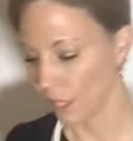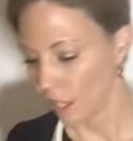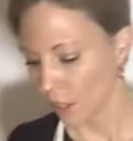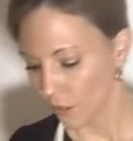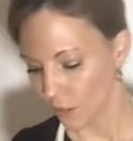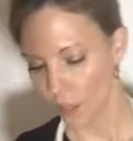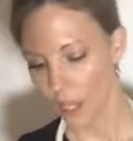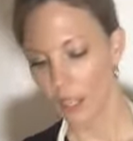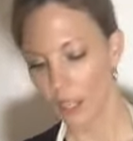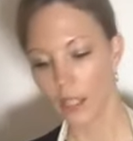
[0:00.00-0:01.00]
Yeah. And
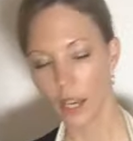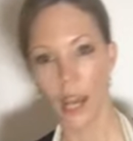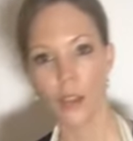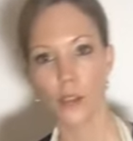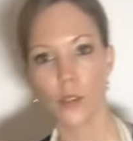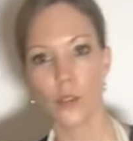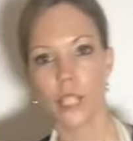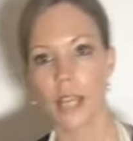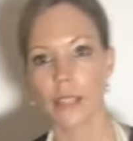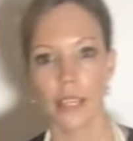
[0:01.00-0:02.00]
I use
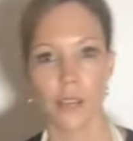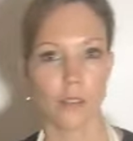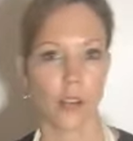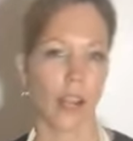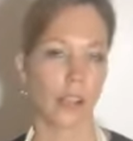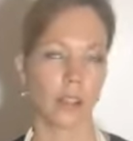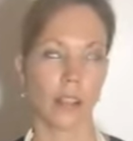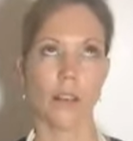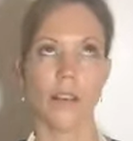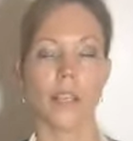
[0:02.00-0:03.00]
that thing for, I
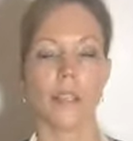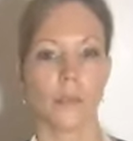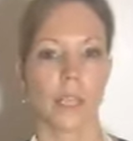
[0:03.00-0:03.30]
love it because